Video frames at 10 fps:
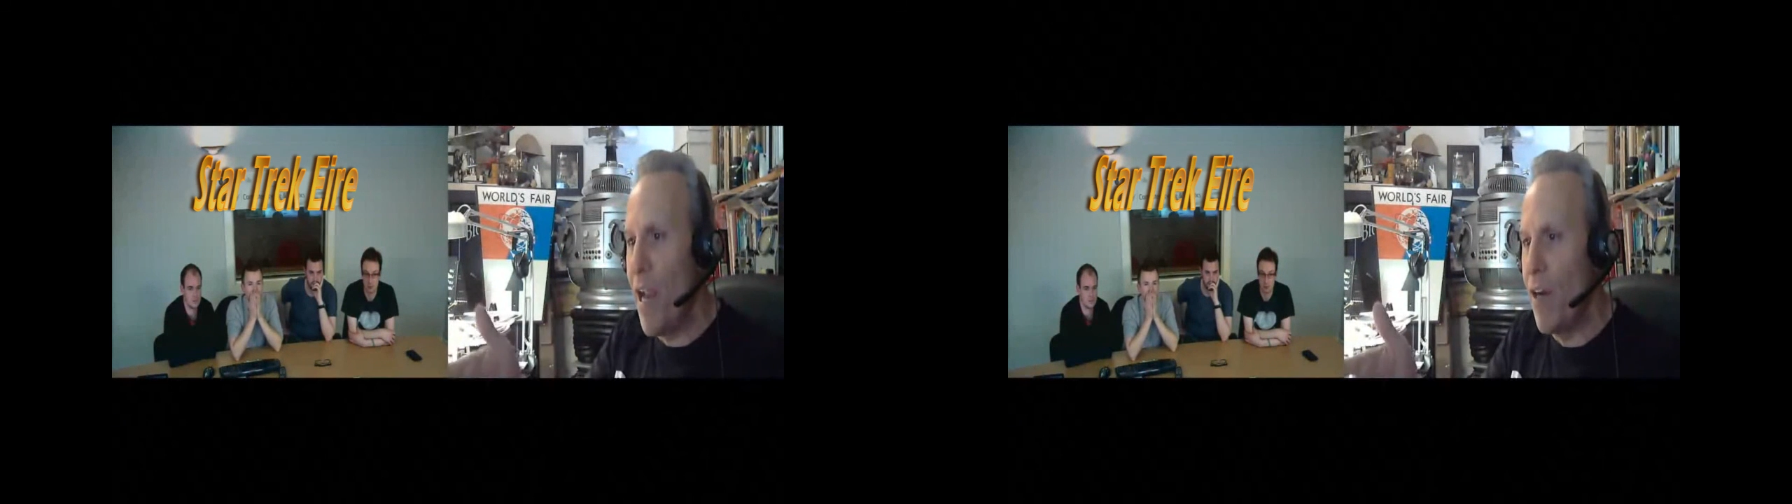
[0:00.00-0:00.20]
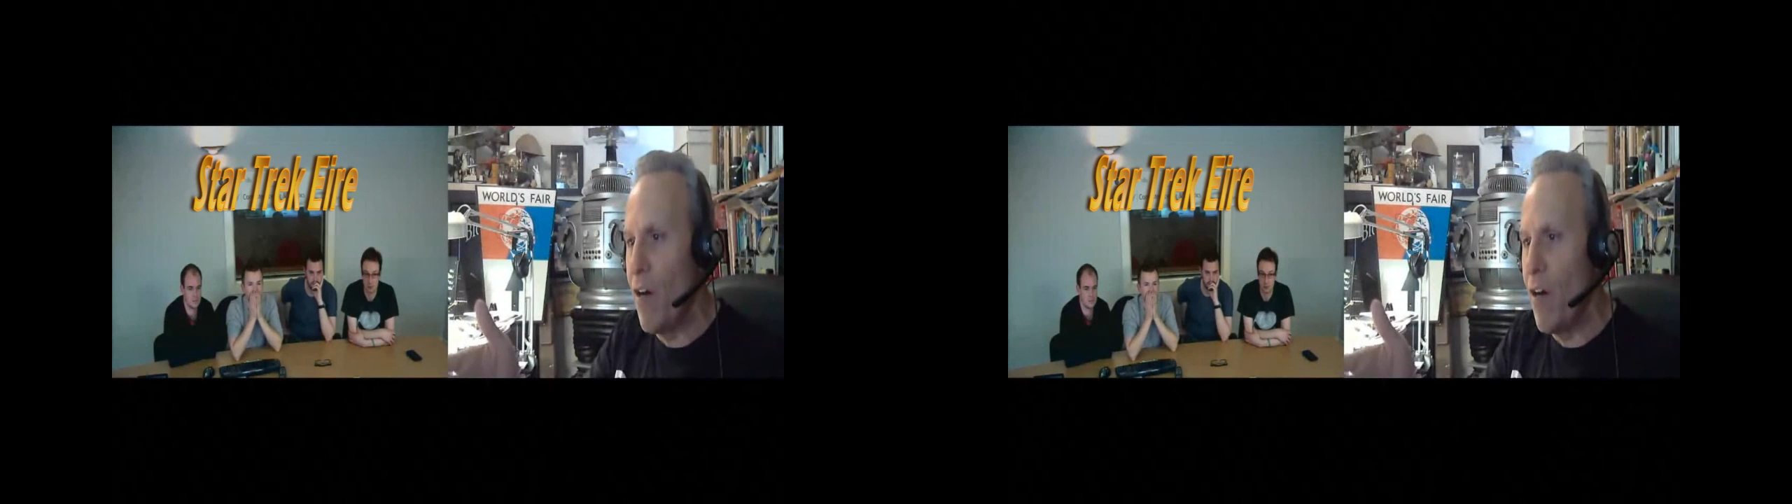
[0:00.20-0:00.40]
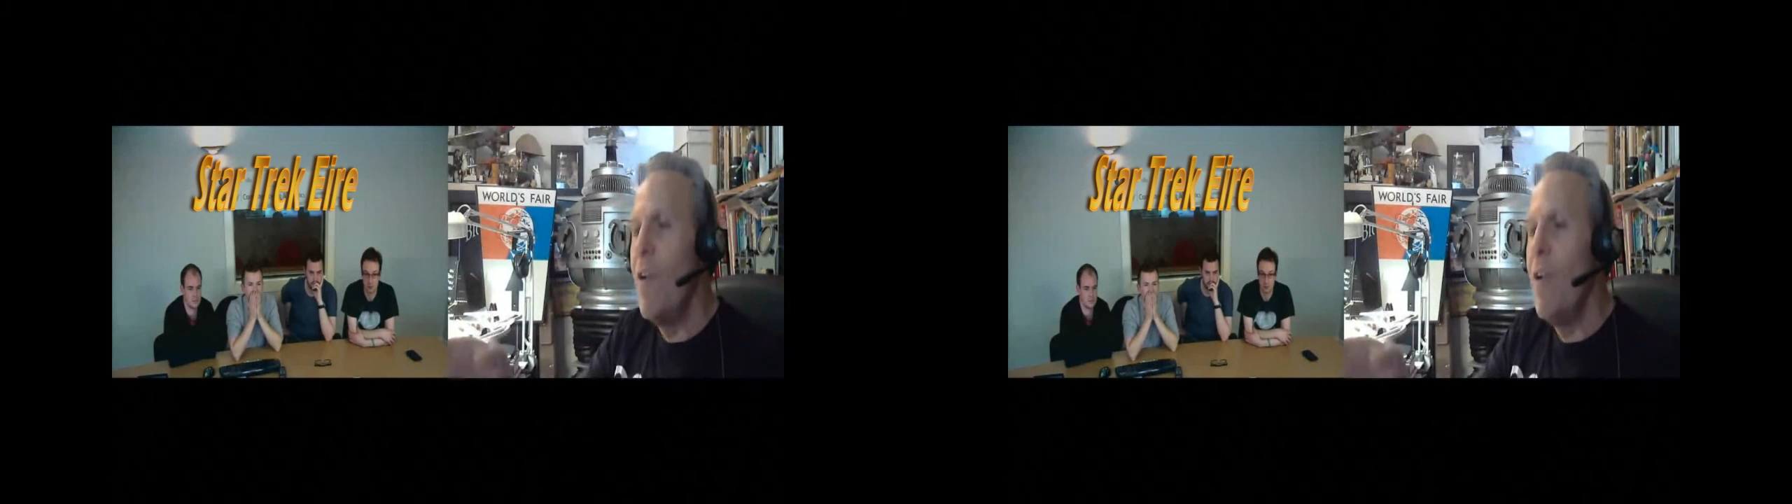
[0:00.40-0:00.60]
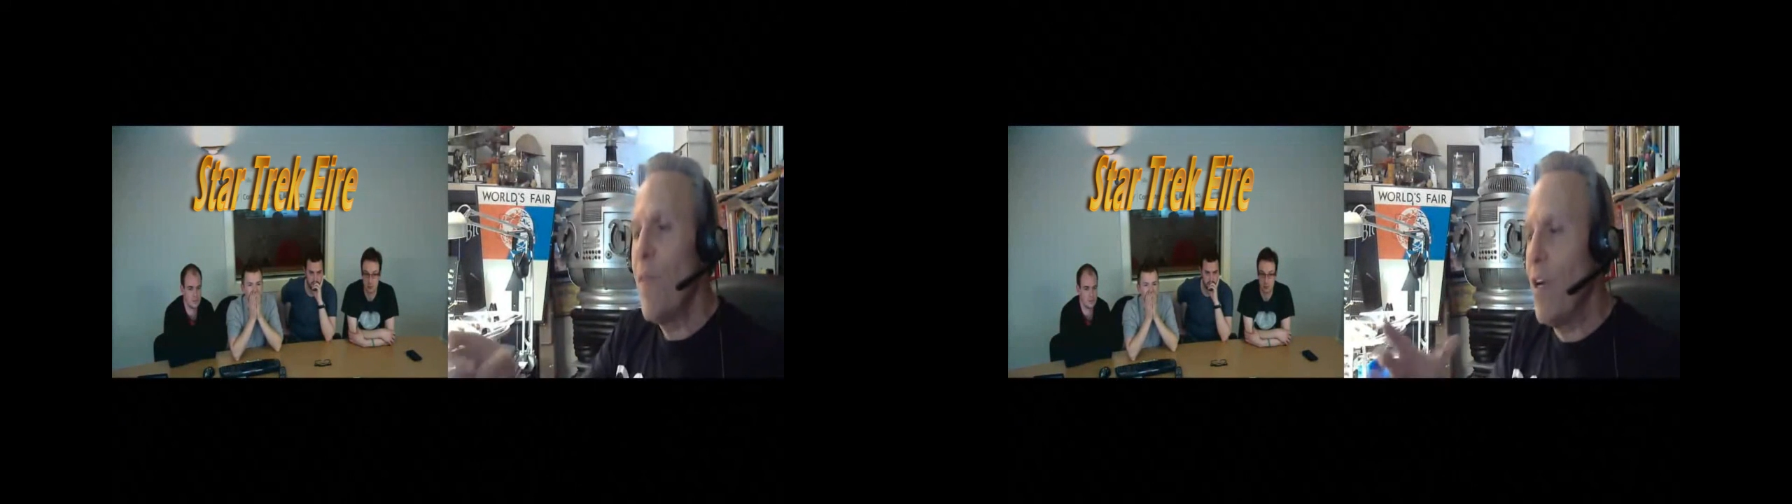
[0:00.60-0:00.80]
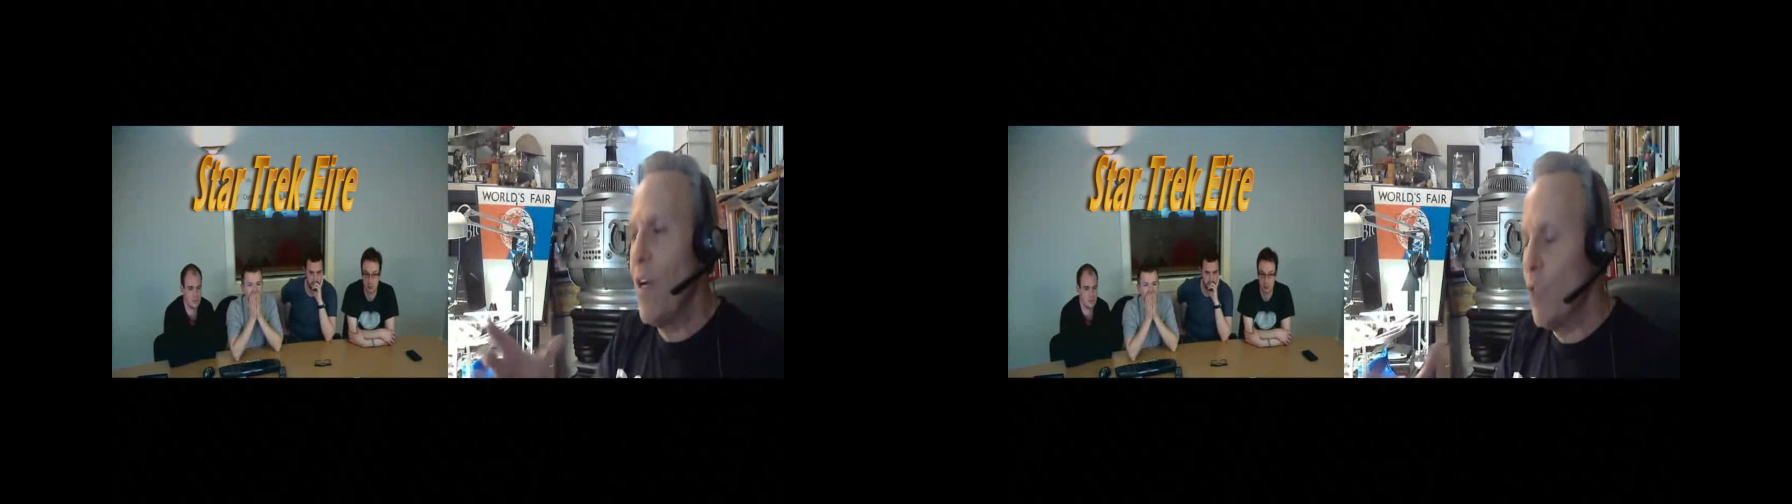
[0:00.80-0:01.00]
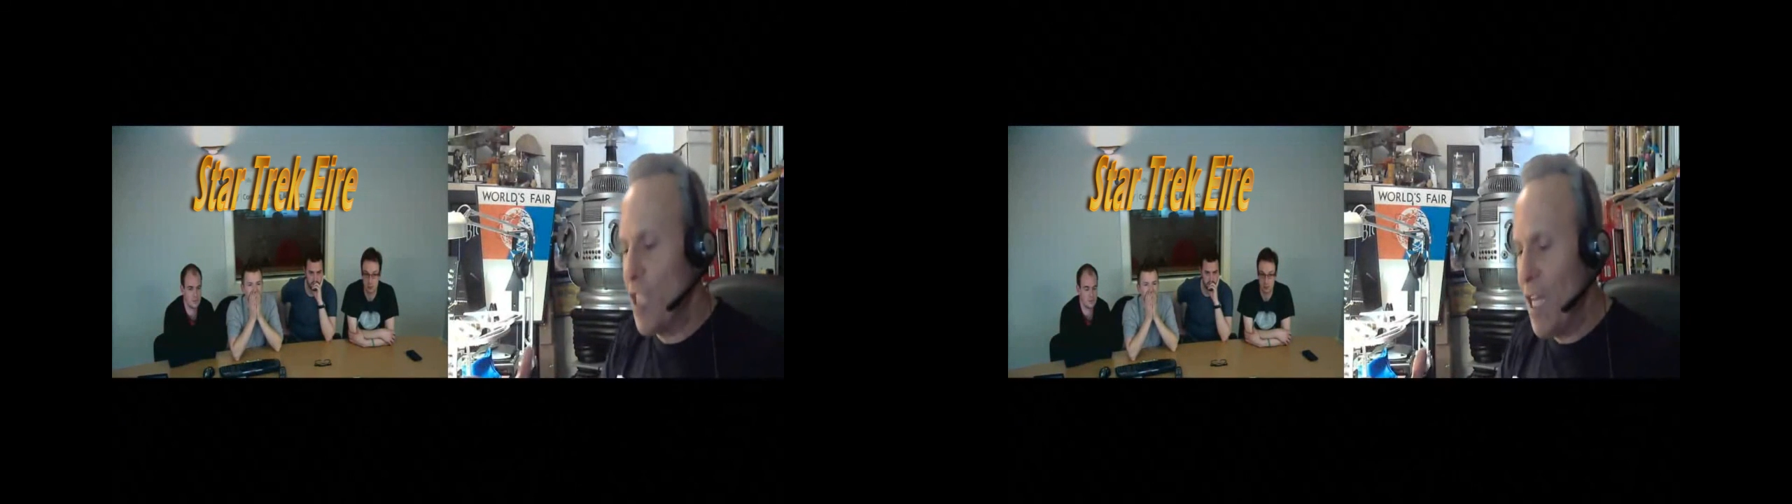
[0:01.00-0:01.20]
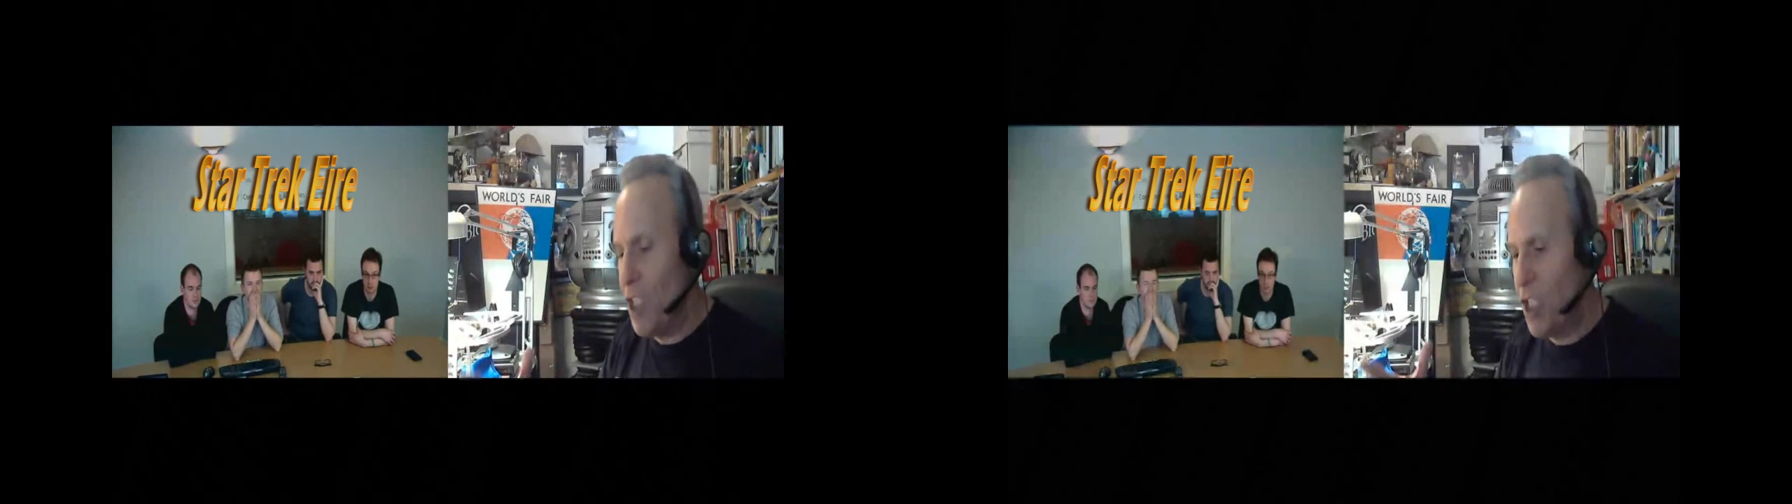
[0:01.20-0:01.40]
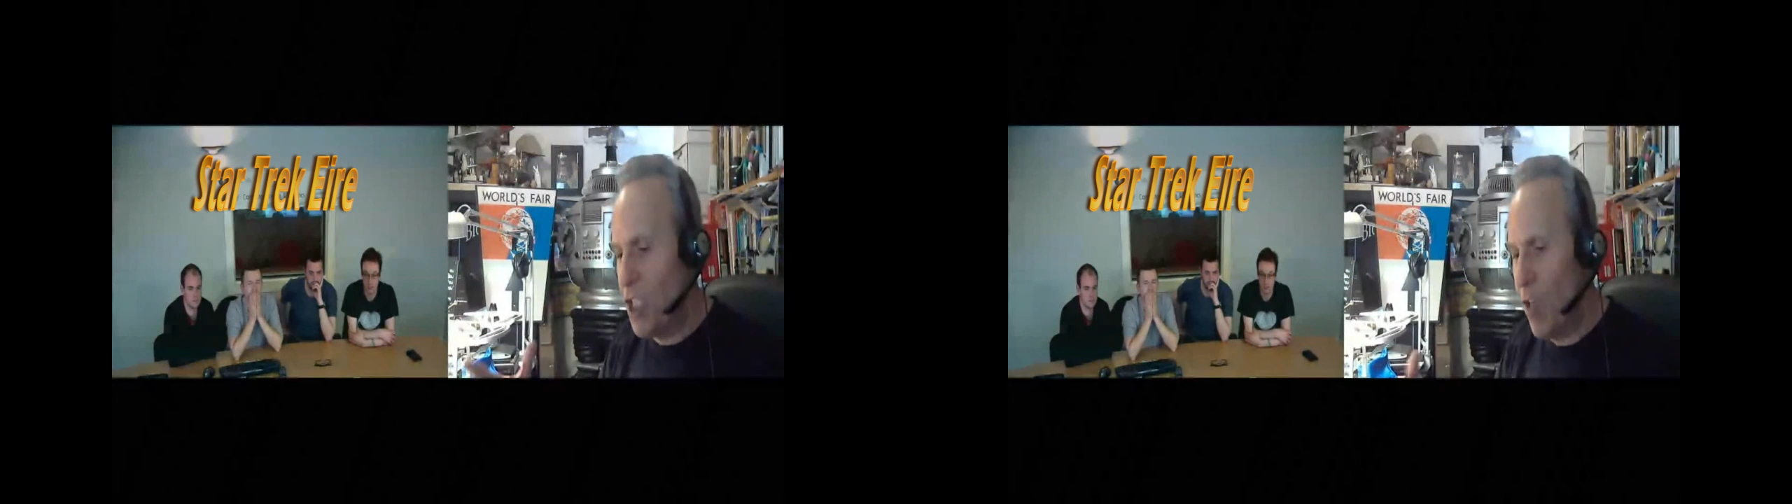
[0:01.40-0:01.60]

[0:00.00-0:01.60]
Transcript: hangar, and it was that